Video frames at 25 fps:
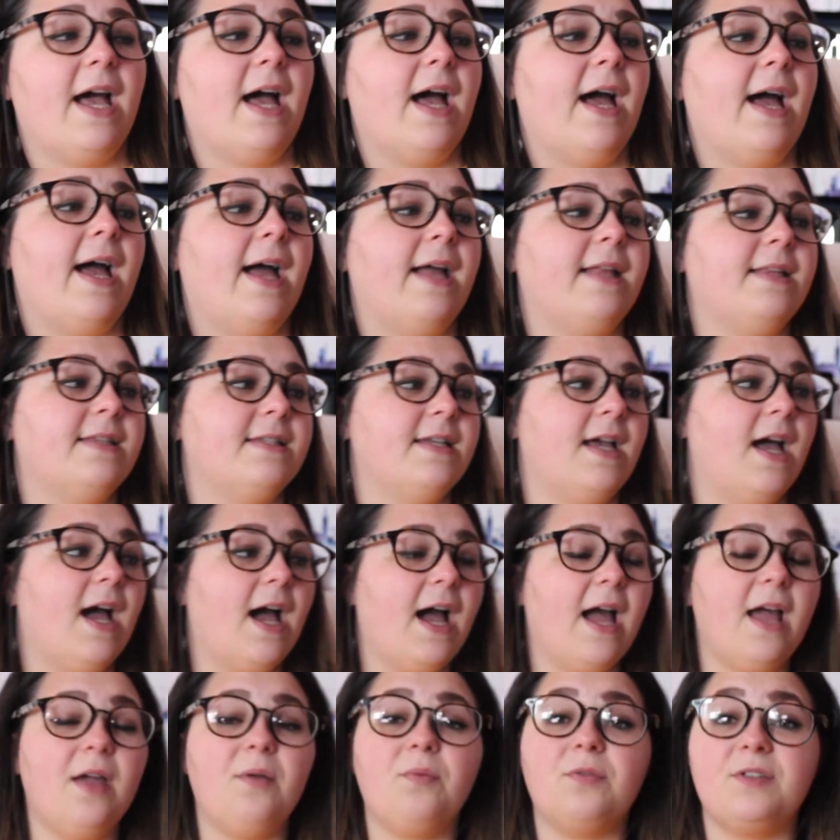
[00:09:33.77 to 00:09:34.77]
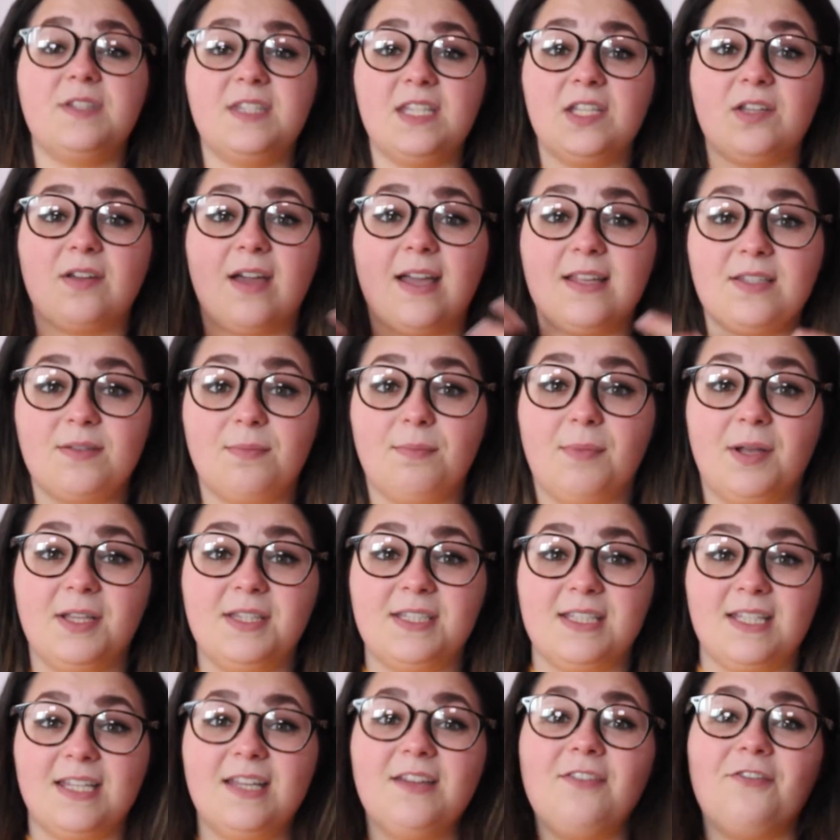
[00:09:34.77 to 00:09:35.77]
And I will see you guys on
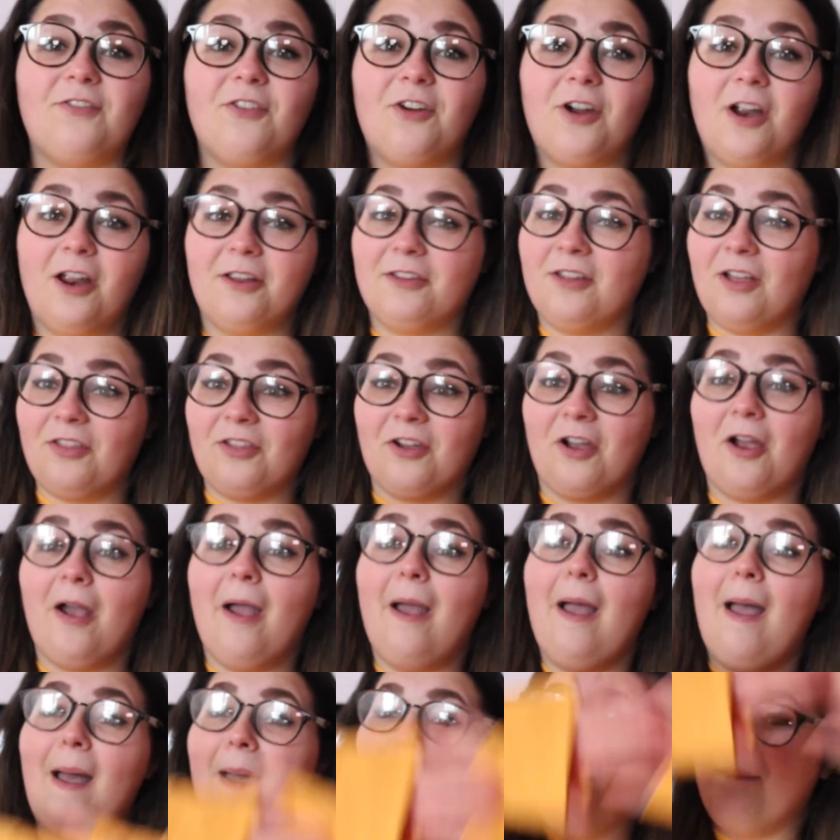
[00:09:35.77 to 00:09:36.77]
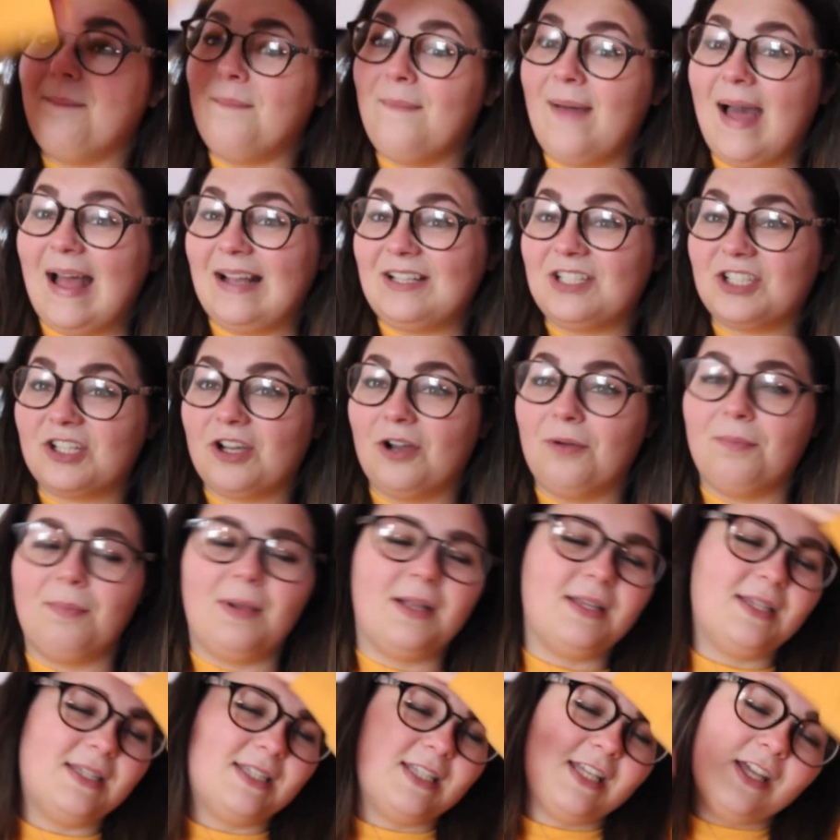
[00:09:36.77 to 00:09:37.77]
Monday for another Magical
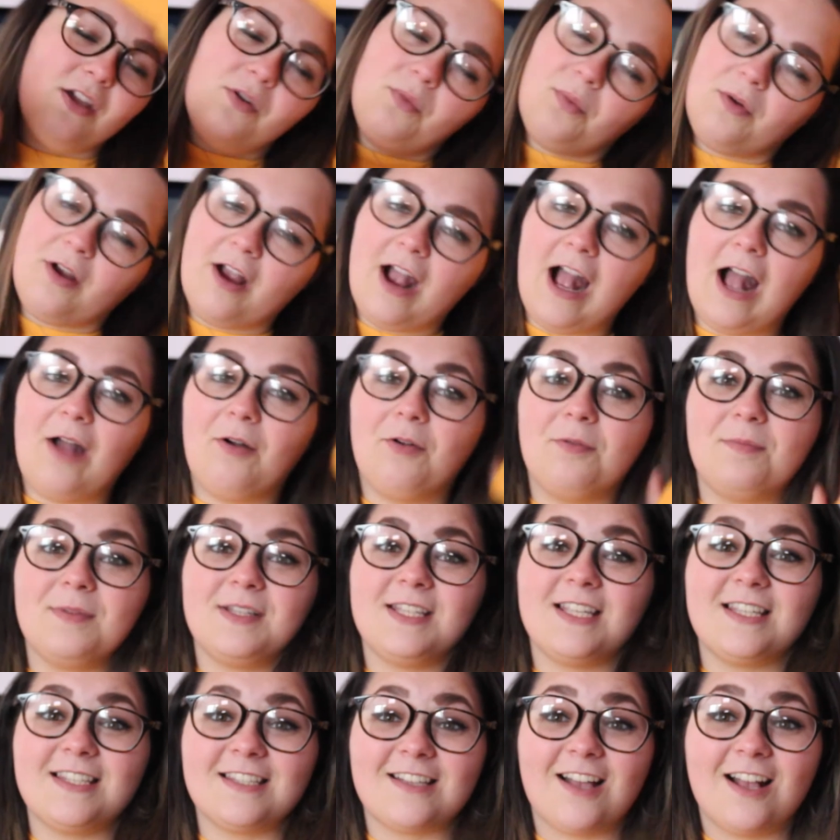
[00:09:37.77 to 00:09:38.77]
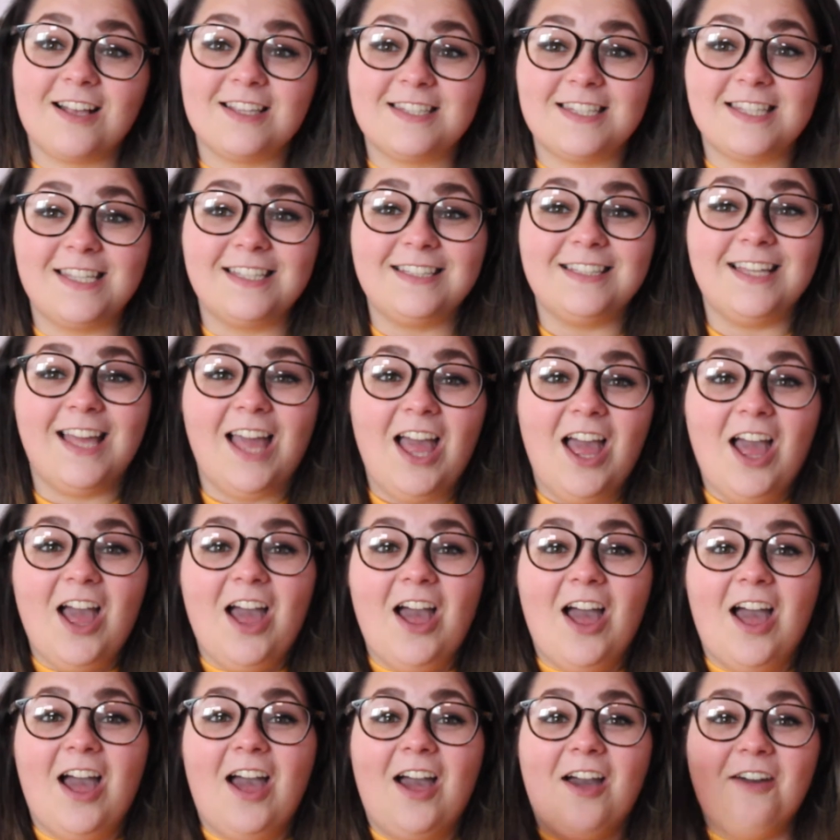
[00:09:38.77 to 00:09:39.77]
Monday, where I will be discussing
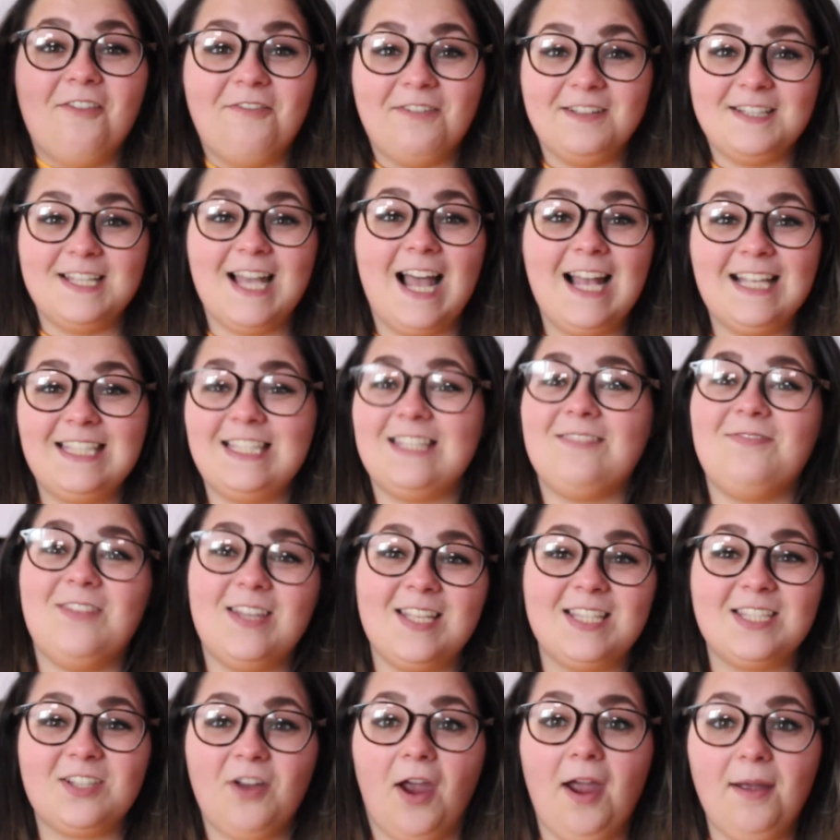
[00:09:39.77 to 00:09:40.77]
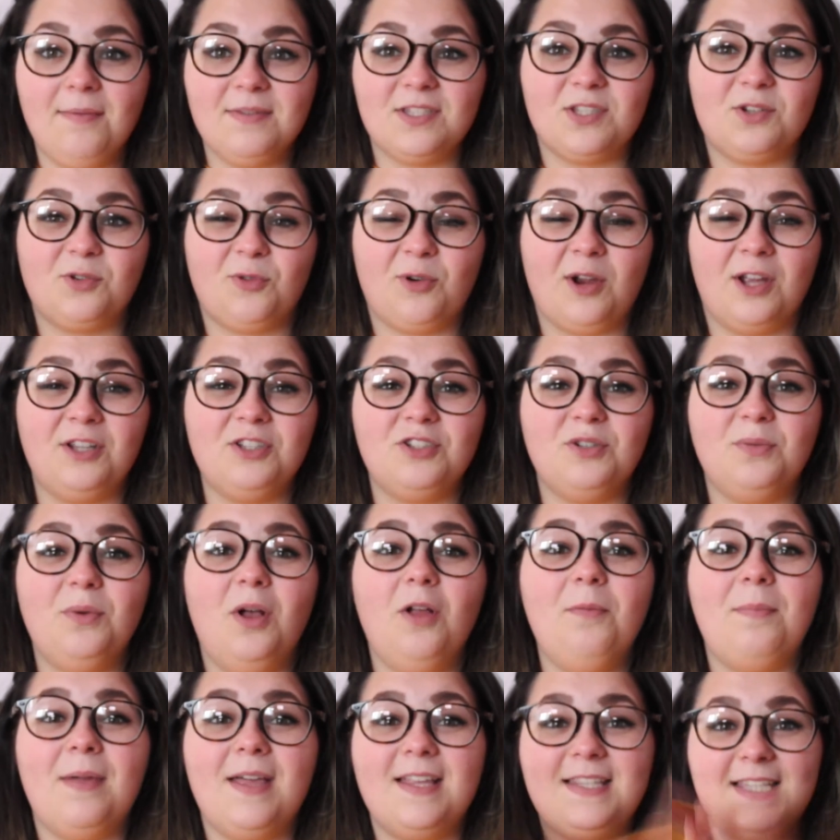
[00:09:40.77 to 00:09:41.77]
Fantastic Beasts, Crimes of
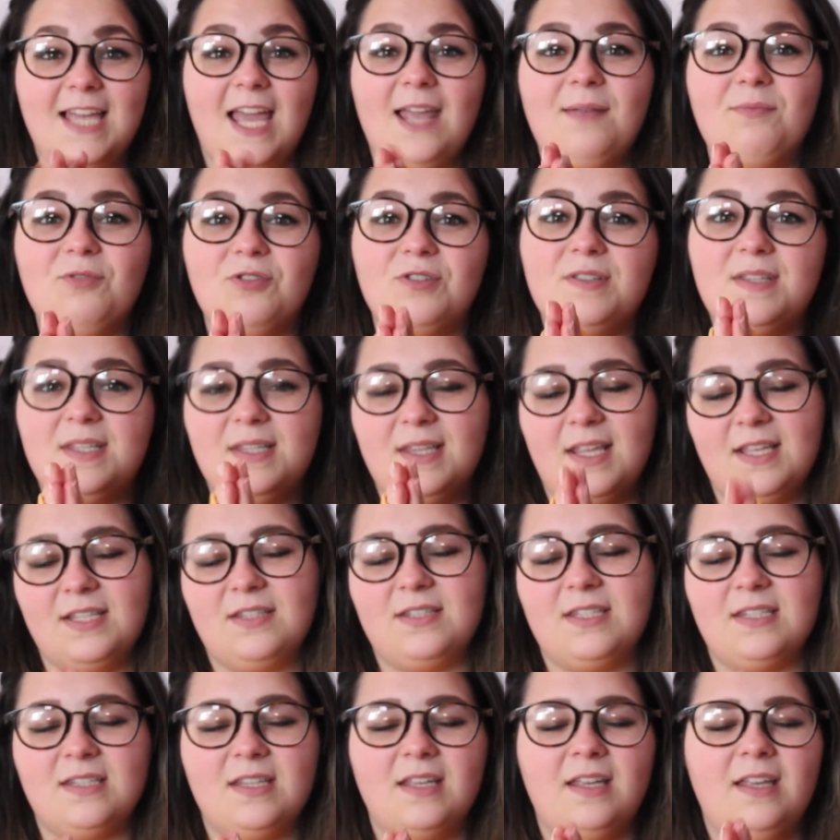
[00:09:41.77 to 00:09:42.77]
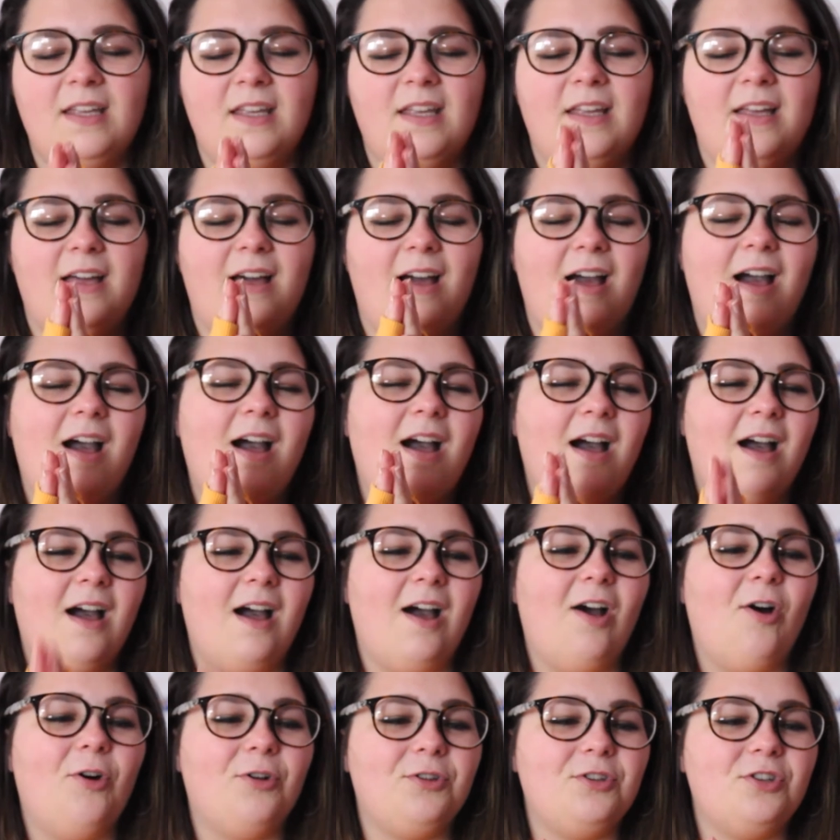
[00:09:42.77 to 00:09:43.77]
Grindelwald. By the time you see this
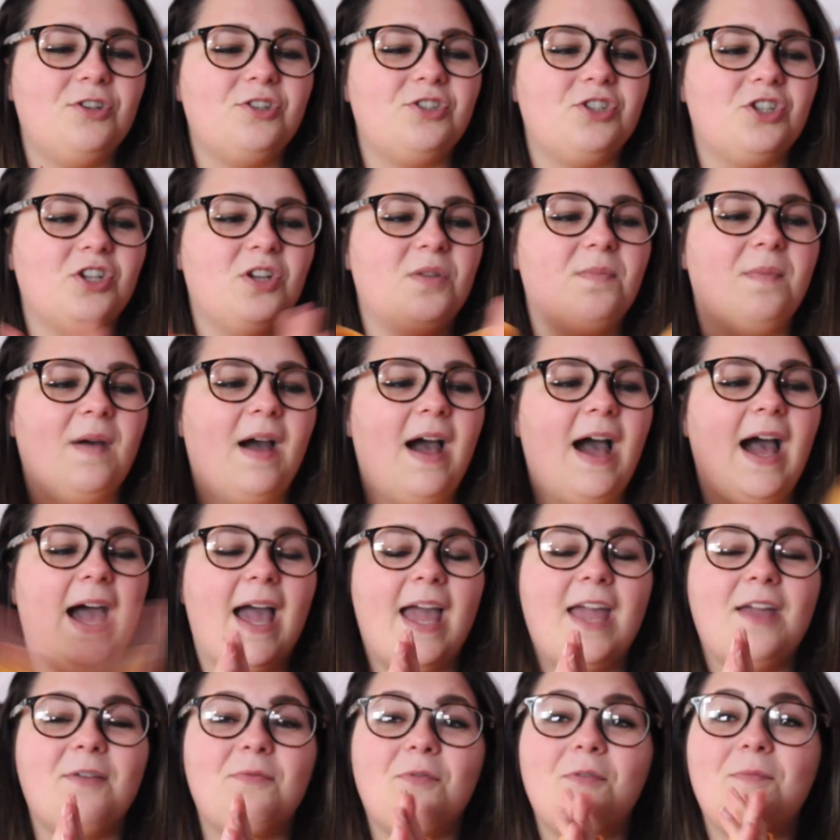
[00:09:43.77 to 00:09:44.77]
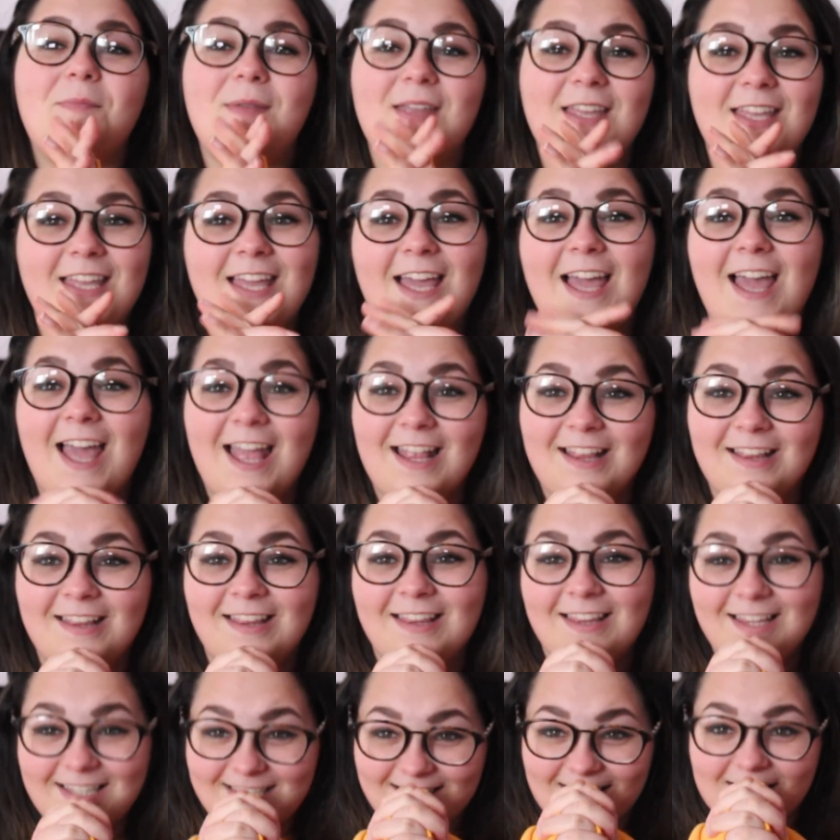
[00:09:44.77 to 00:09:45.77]
on YouTube, I will be
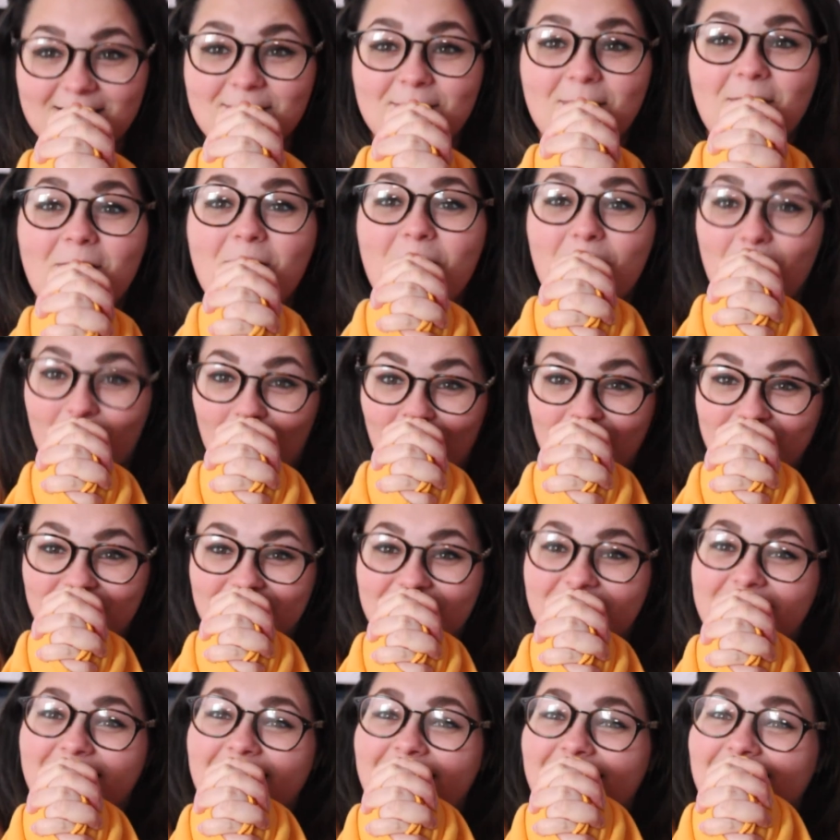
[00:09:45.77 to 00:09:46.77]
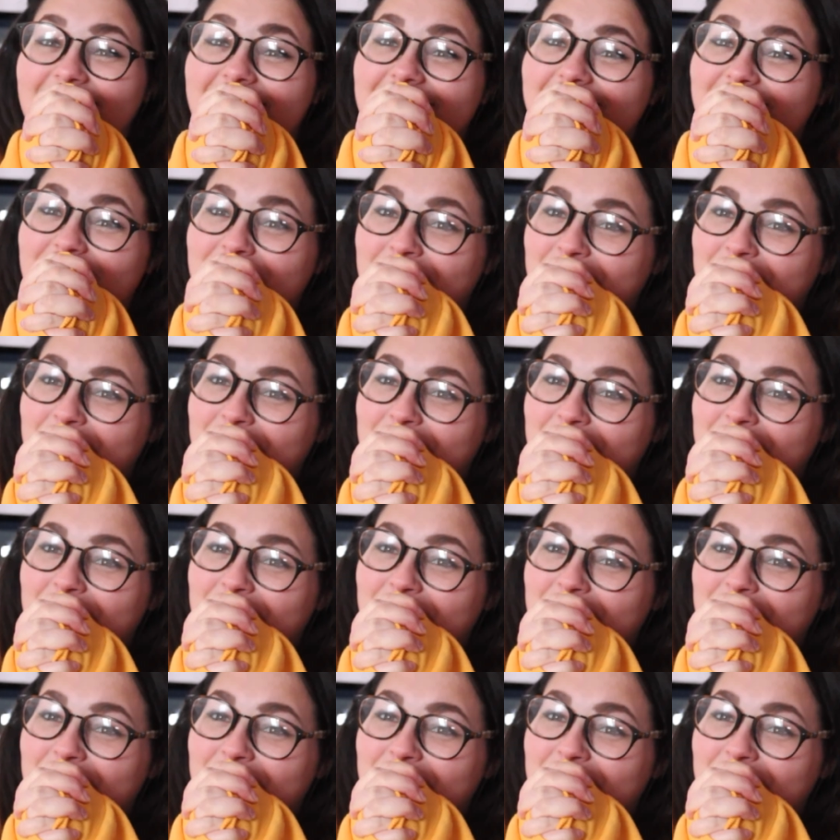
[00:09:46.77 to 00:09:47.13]
in the cinema watching it.